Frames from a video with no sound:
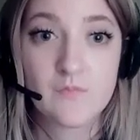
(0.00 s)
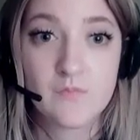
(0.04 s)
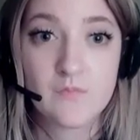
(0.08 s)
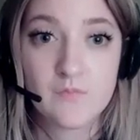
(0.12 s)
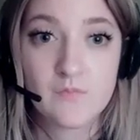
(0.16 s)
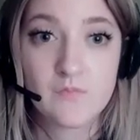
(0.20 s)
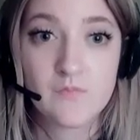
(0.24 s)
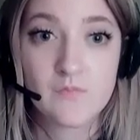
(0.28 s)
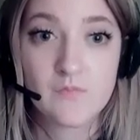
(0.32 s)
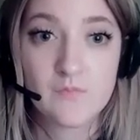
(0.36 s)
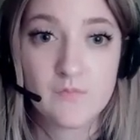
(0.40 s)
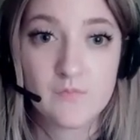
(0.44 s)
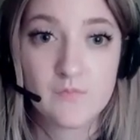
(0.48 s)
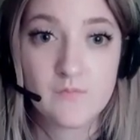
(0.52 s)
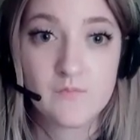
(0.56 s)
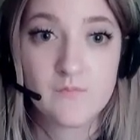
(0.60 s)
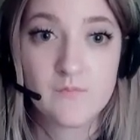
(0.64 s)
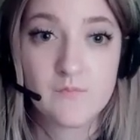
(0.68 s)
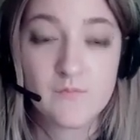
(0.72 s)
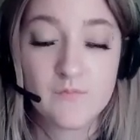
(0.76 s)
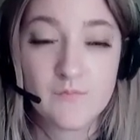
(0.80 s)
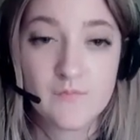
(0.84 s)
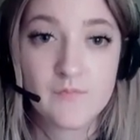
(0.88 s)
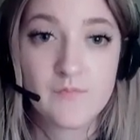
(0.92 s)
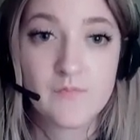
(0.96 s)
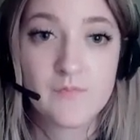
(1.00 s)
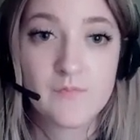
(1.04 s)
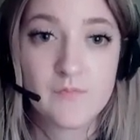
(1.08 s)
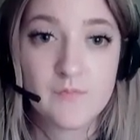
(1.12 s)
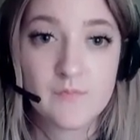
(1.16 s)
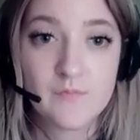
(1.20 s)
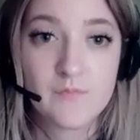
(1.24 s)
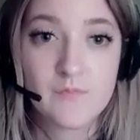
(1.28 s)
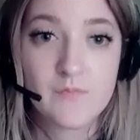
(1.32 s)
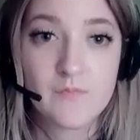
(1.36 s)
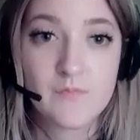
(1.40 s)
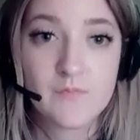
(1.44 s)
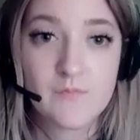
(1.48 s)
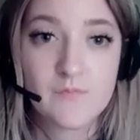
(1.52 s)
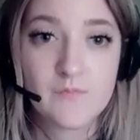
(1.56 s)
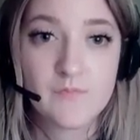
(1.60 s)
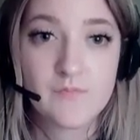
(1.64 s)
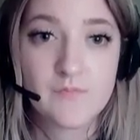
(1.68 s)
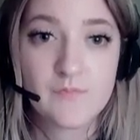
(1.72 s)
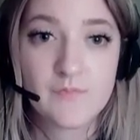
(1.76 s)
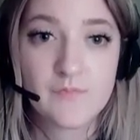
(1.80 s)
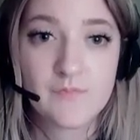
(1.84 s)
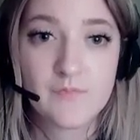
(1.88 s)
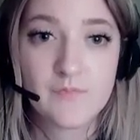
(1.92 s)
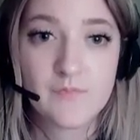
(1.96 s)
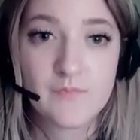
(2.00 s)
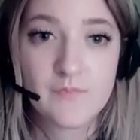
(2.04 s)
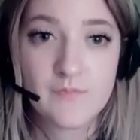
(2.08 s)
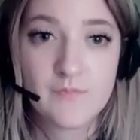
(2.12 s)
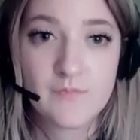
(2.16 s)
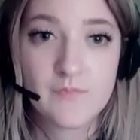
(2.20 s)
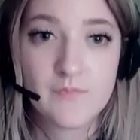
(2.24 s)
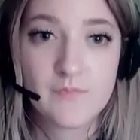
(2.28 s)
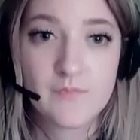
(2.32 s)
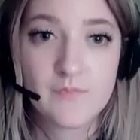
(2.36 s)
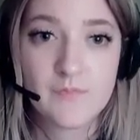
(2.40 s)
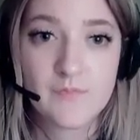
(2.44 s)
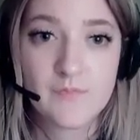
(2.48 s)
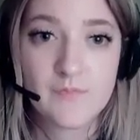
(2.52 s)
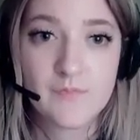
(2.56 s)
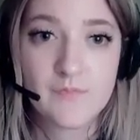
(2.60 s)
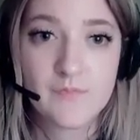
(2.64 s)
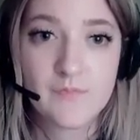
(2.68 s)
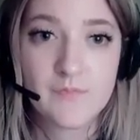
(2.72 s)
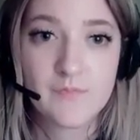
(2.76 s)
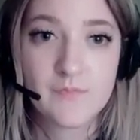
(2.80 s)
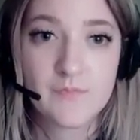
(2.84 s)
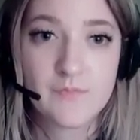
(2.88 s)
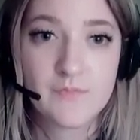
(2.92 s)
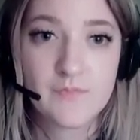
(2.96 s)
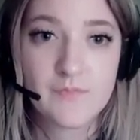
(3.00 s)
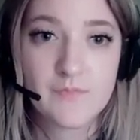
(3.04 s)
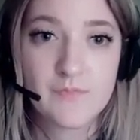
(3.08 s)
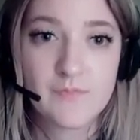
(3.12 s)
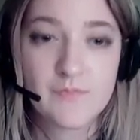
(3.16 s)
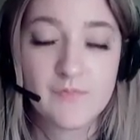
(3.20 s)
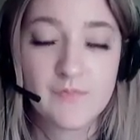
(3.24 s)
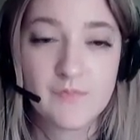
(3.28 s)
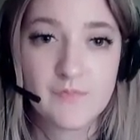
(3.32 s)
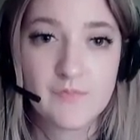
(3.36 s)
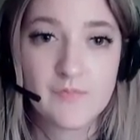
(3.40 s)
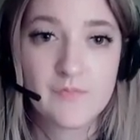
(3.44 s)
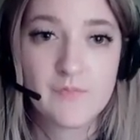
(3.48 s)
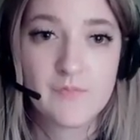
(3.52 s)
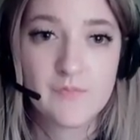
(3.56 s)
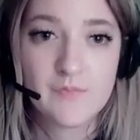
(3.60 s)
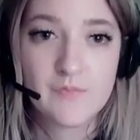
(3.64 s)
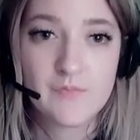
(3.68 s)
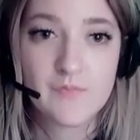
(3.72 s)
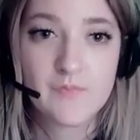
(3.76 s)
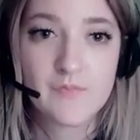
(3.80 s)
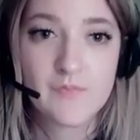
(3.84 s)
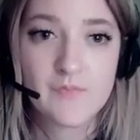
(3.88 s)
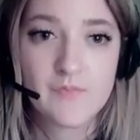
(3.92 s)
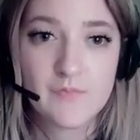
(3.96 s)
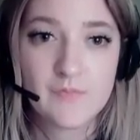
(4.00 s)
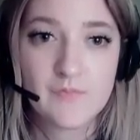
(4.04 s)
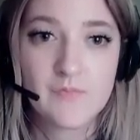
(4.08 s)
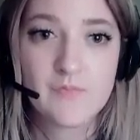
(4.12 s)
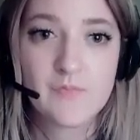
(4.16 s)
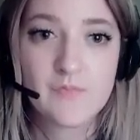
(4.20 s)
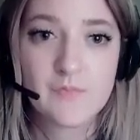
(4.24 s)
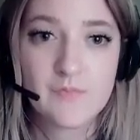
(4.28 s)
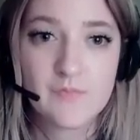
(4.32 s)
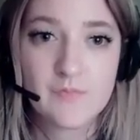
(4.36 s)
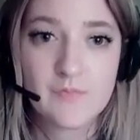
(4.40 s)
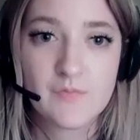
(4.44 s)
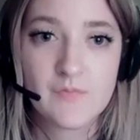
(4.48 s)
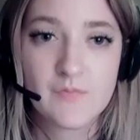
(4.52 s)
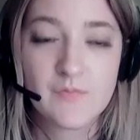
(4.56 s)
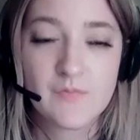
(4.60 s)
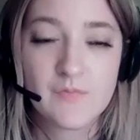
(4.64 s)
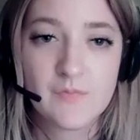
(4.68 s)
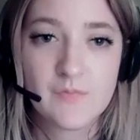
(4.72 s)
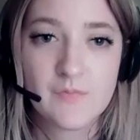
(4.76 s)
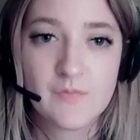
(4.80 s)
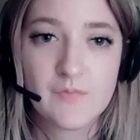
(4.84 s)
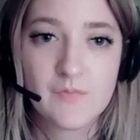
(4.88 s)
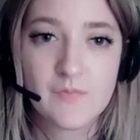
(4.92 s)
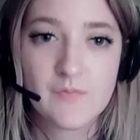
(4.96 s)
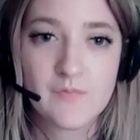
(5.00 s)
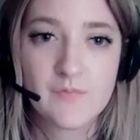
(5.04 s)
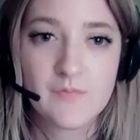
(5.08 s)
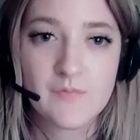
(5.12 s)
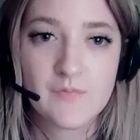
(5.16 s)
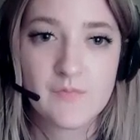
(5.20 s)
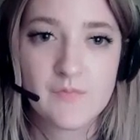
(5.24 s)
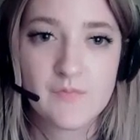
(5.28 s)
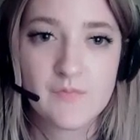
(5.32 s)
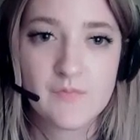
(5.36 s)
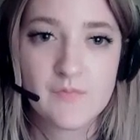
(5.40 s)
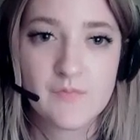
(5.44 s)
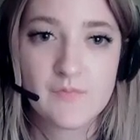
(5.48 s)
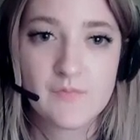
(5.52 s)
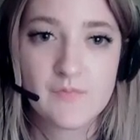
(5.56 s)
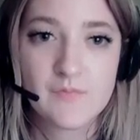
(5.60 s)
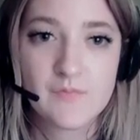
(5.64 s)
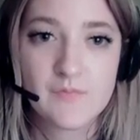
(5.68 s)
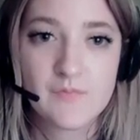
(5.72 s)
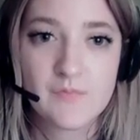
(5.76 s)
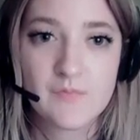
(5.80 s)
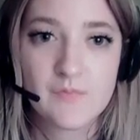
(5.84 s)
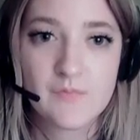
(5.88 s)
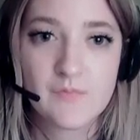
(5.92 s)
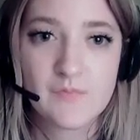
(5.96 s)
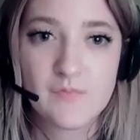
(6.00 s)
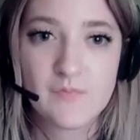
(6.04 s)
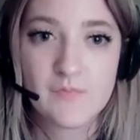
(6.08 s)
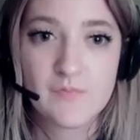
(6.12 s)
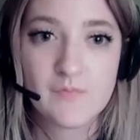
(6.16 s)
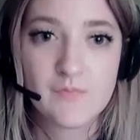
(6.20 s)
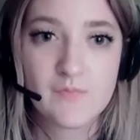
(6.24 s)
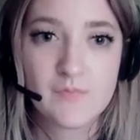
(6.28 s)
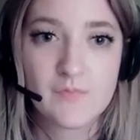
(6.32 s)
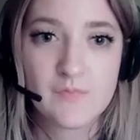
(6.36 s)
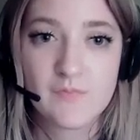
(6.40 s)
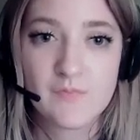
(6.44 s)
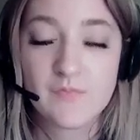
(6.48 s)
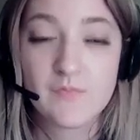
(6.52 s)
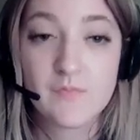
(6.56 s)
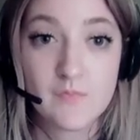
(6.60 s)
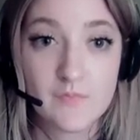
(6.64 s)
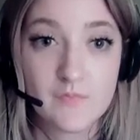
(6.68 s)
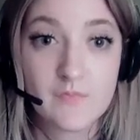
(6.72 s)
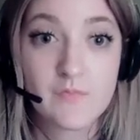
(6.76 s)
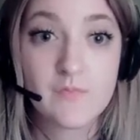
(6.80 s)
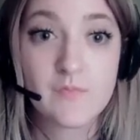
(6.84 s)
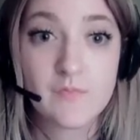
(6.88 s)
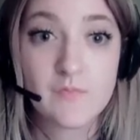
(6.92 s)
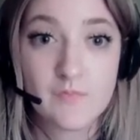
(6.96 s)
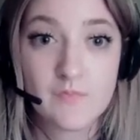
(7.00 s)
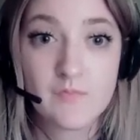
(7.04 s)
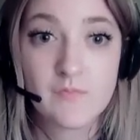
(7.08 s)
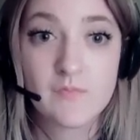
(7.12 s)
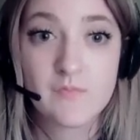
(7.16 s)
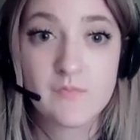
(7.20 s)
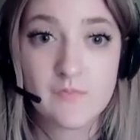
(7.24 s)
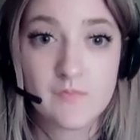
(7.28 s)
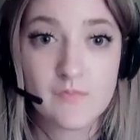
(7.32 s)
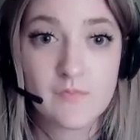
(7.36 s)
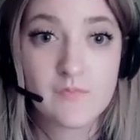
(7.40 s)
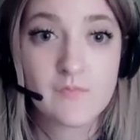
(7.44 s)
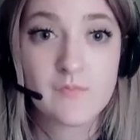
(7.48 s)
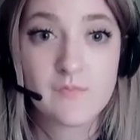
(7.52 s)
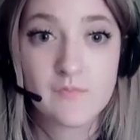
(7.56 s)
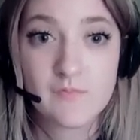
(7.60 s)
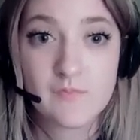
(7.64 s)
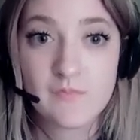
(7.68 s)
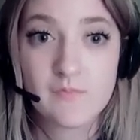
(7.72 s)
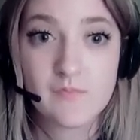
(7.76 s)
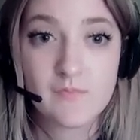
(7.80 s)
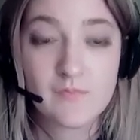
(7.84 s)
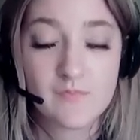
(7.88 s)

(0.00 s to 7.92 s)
(silent)